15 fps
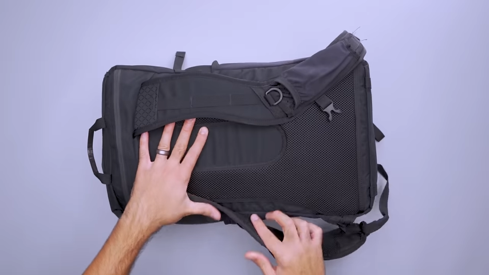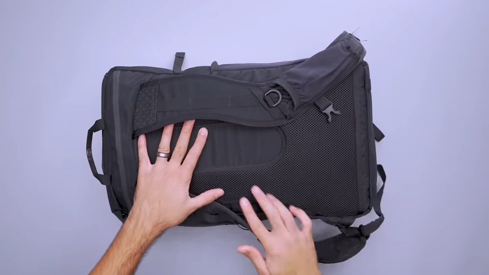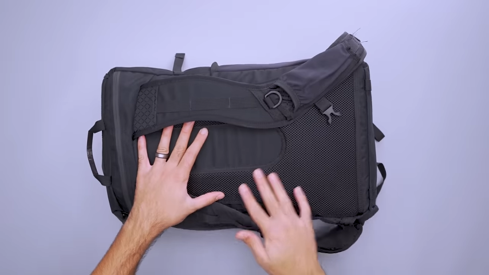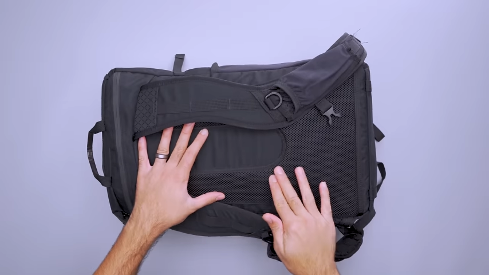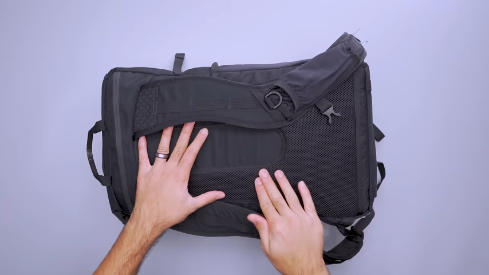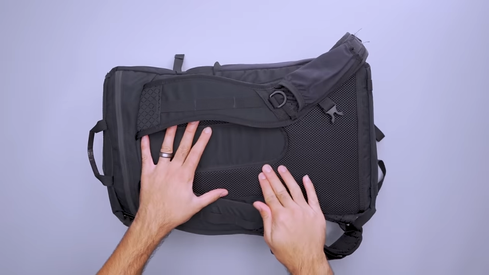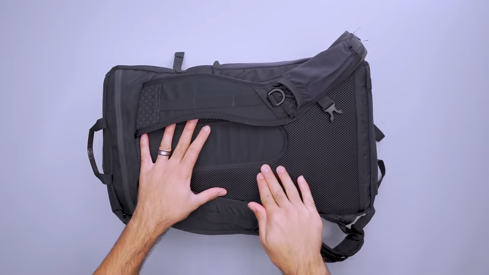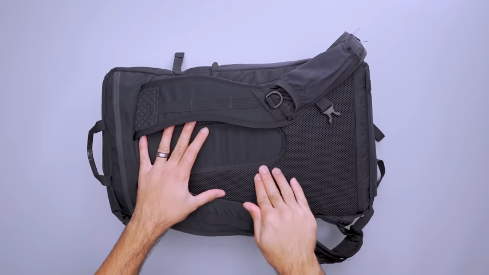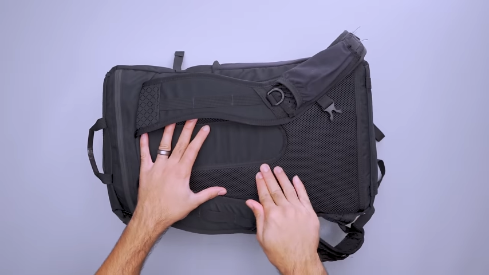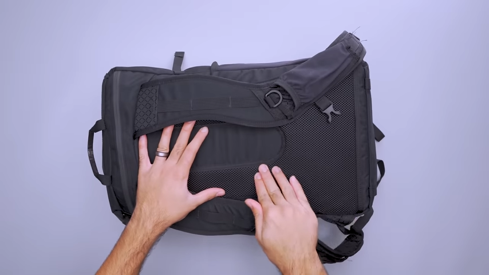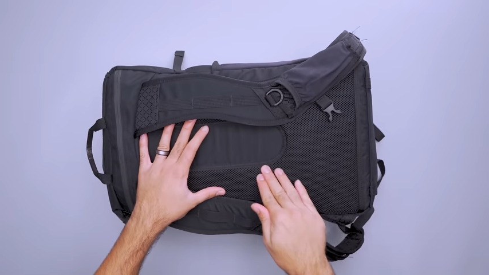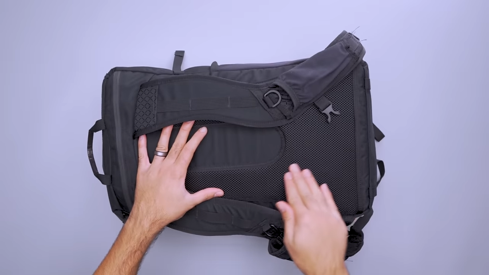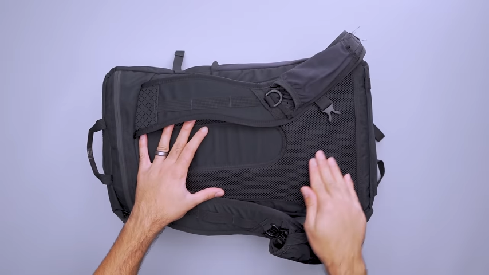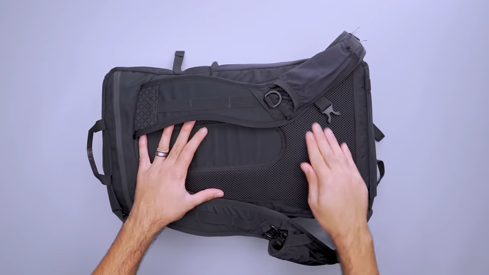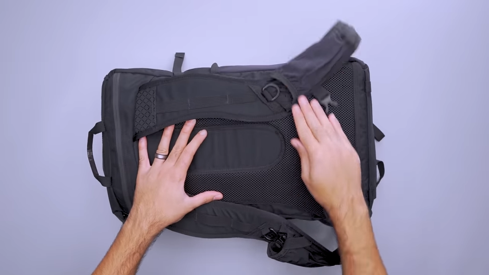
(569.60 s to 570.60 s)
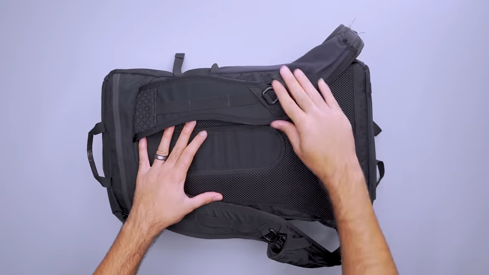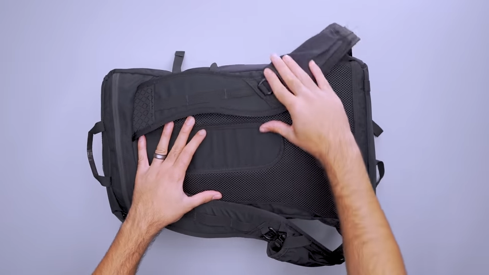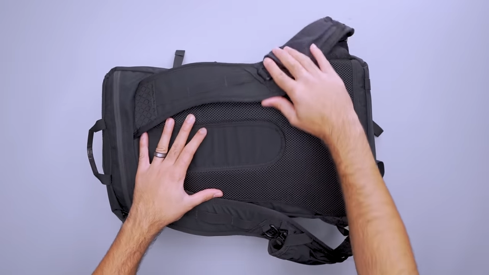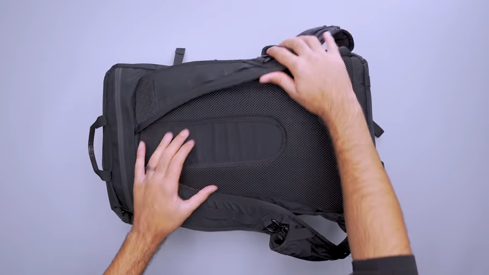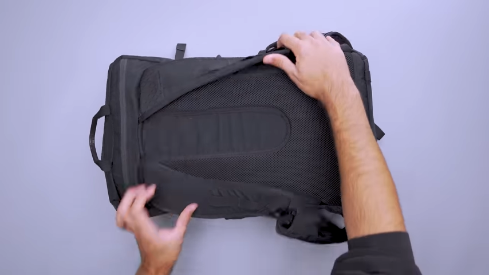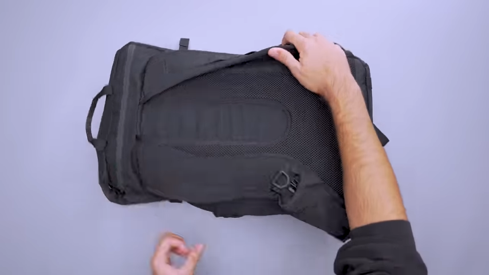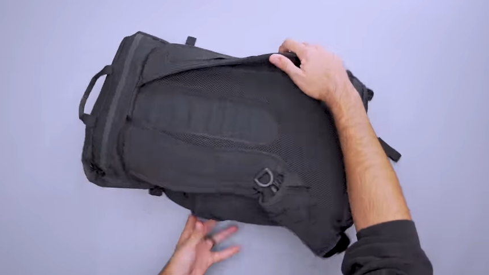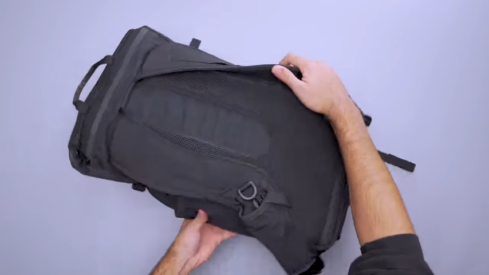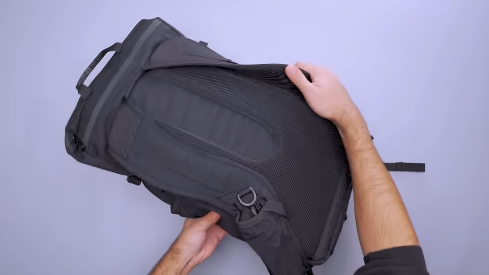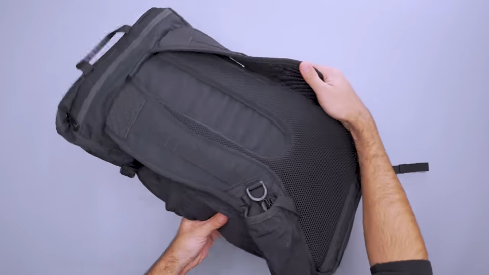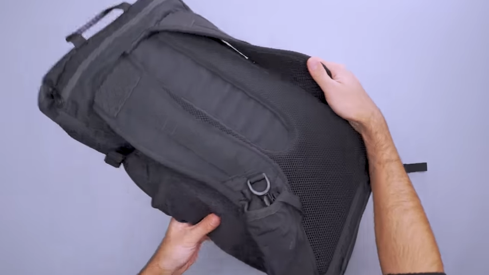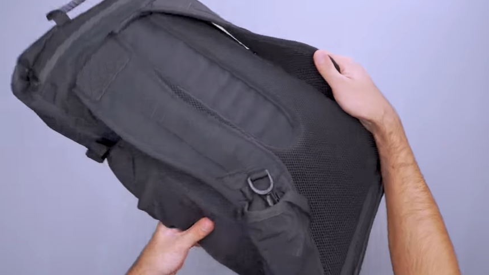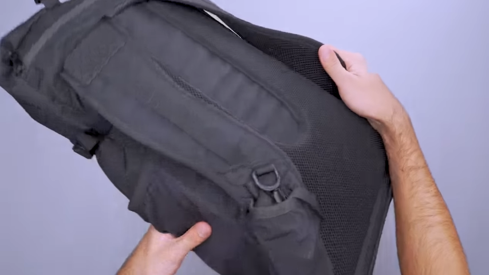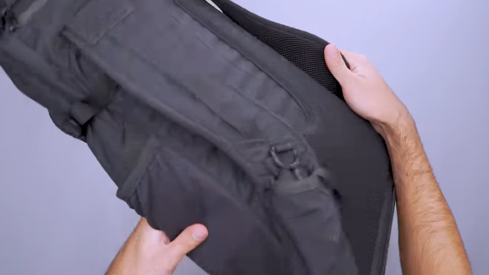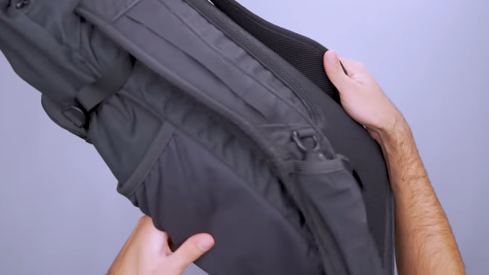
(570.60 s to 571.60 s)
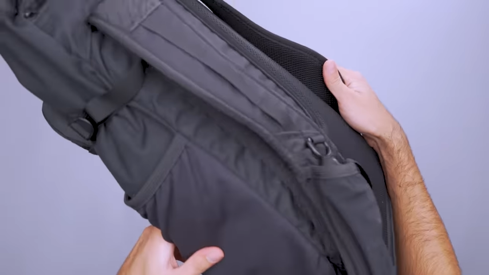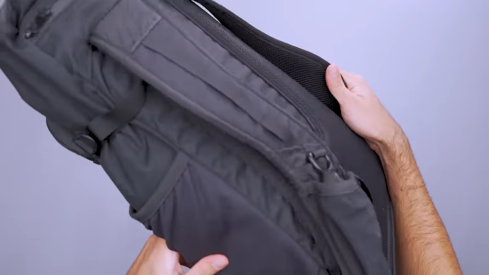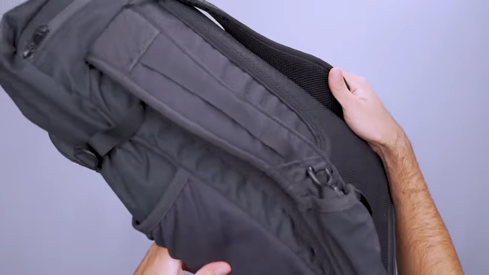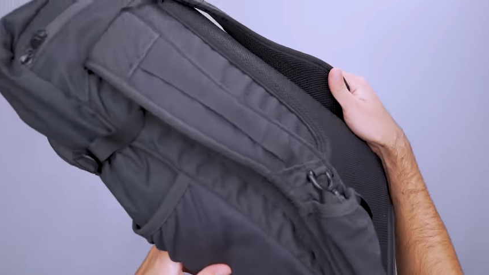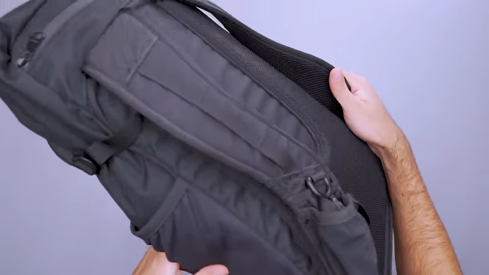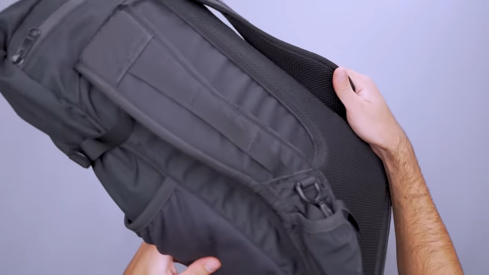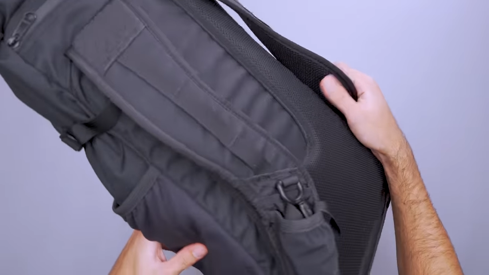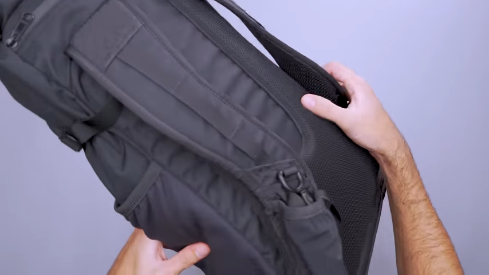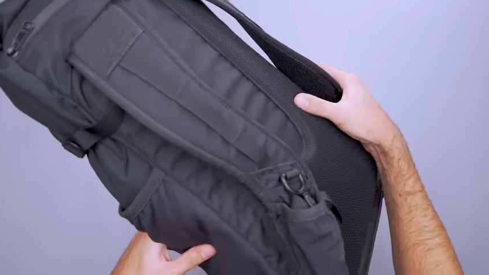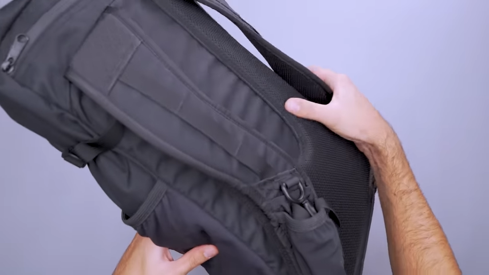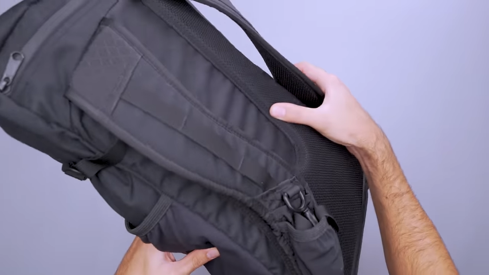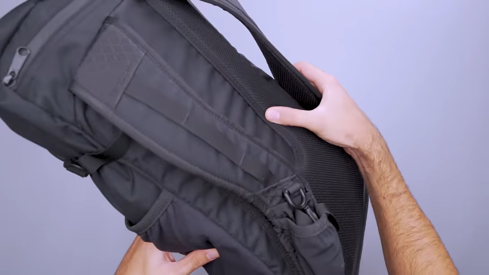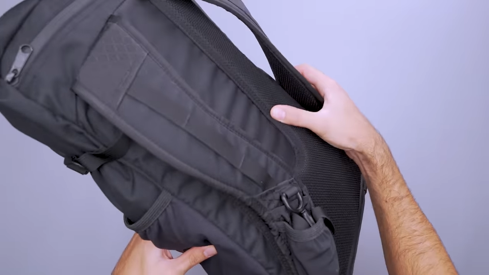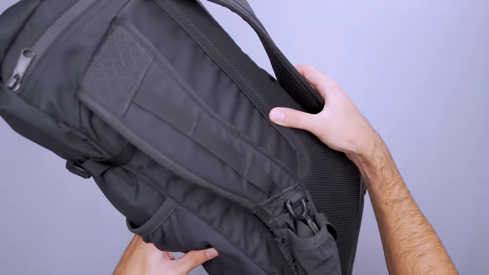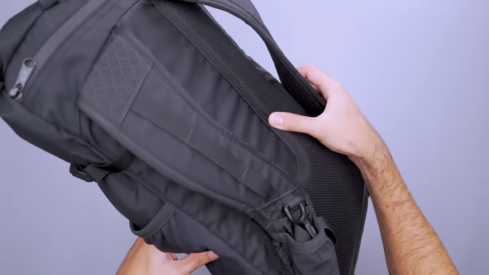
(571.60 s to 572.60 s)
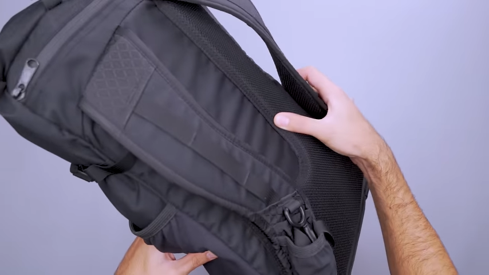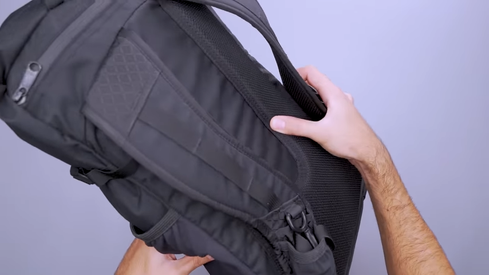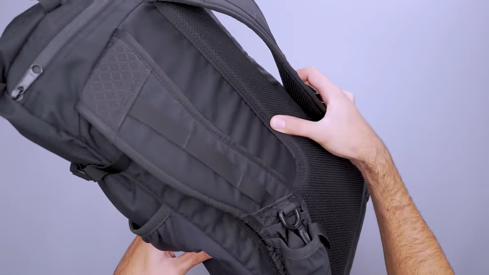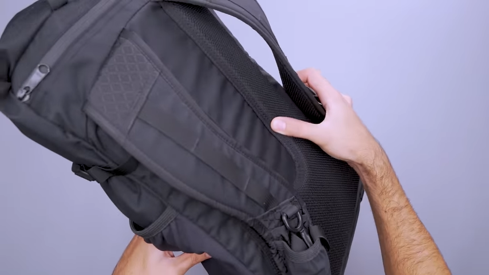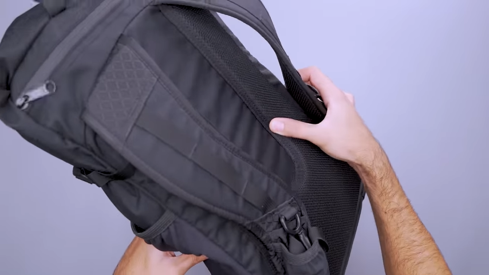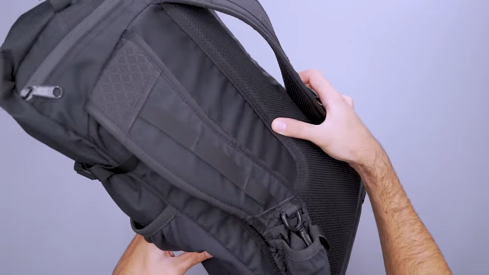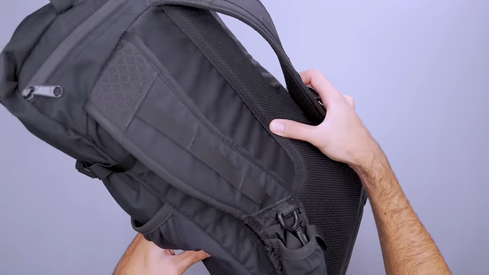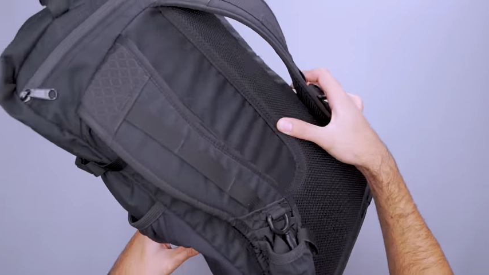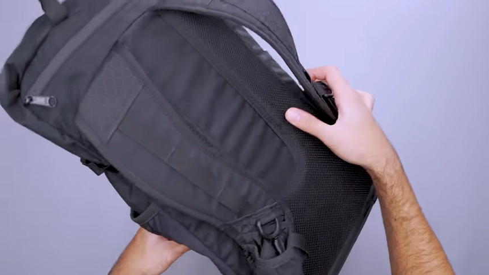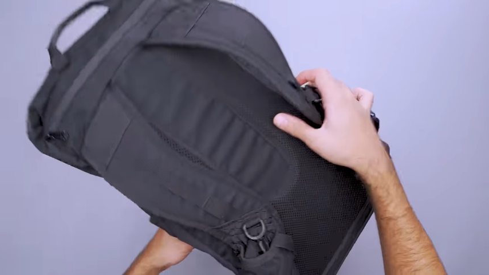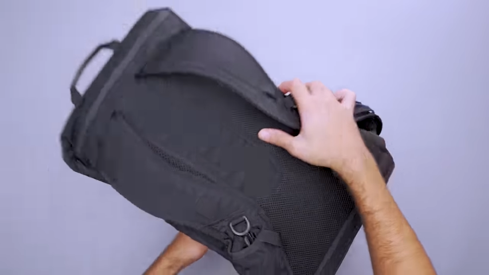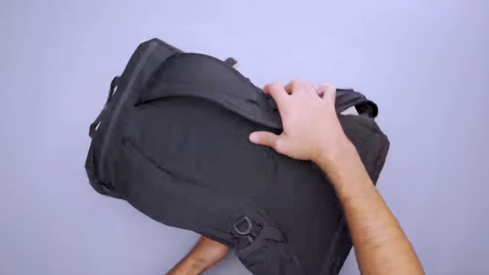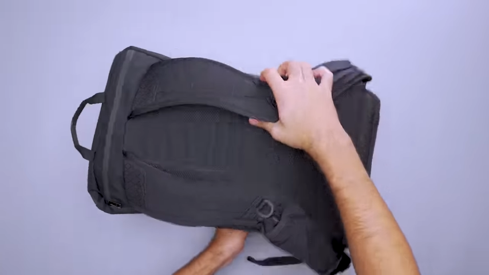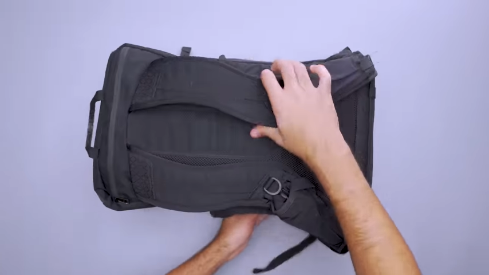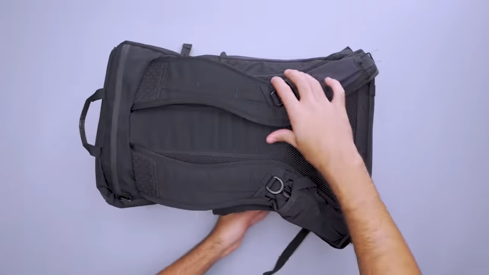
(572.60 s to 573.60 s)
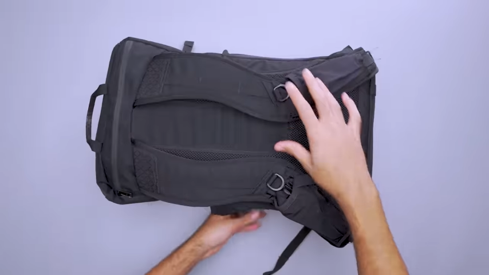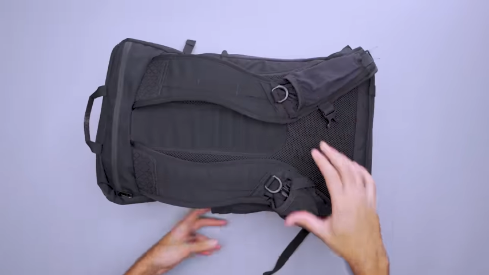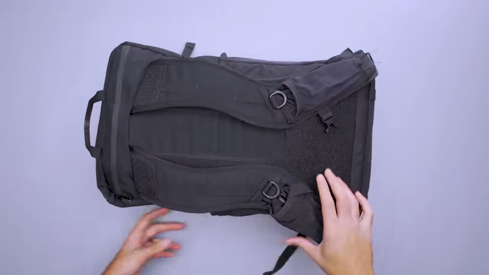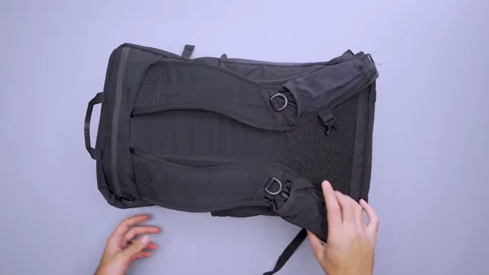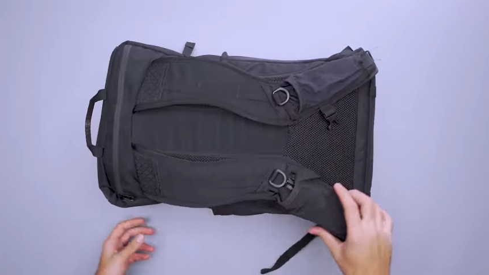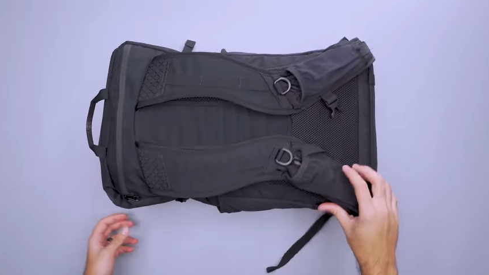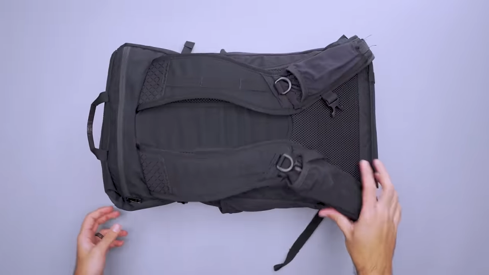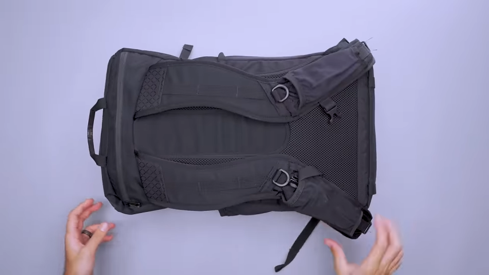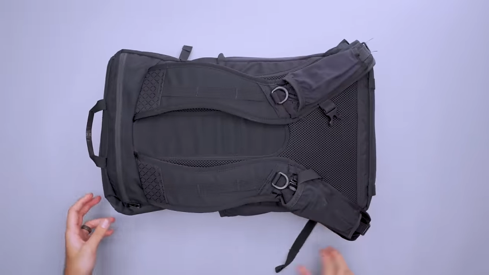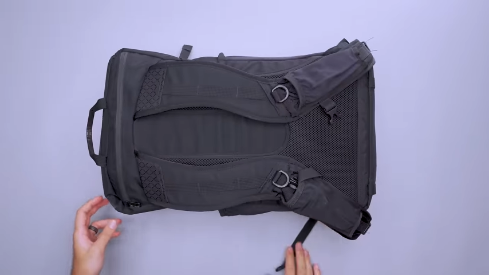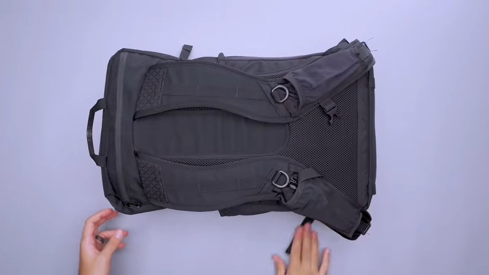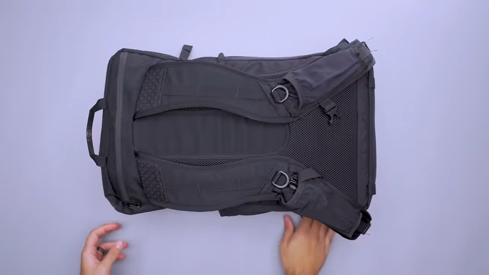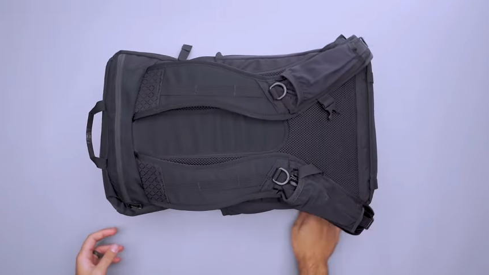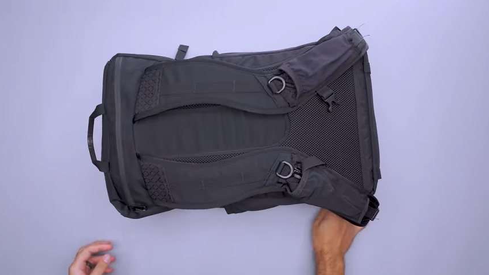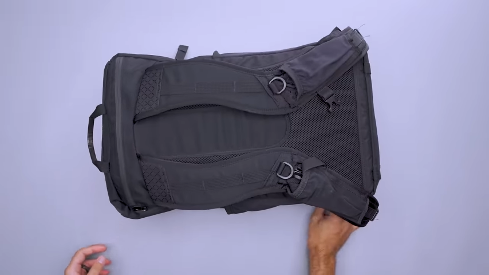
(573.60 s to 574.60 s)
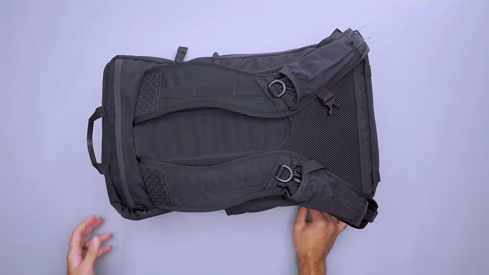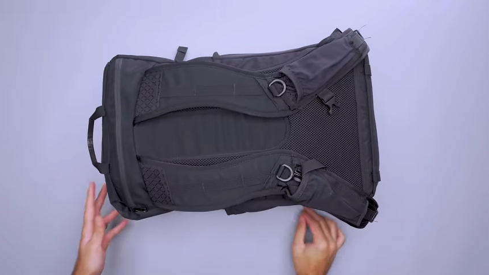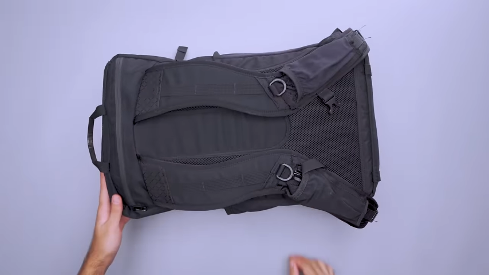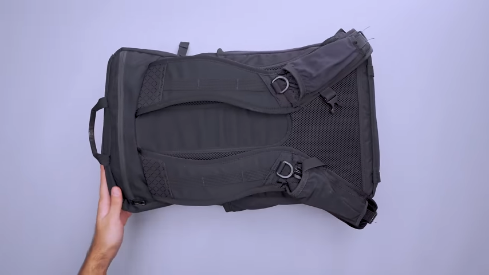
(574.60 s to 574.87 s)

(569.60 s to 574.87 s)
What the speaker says: [unreadable: no face in view]